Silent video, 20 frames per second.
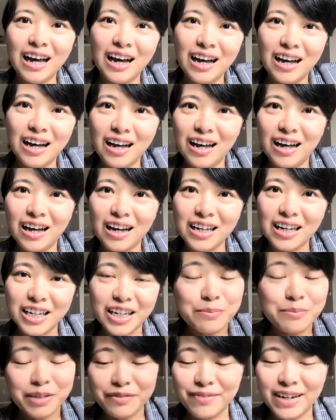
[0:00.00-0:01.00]
Uh,
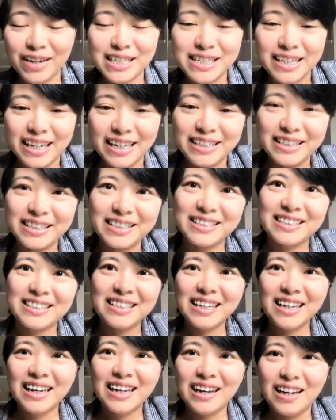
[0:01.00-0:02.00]
keep investigating,
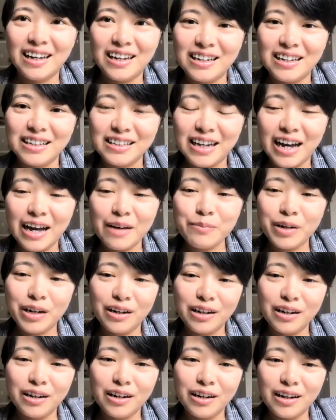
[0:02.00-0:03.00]
and I'm
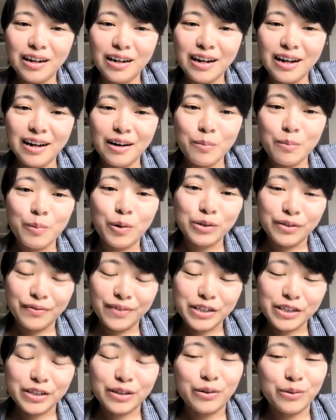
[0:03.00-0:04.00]
a
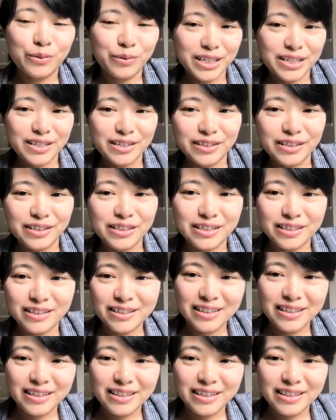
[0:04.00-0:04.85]
motivational researcher,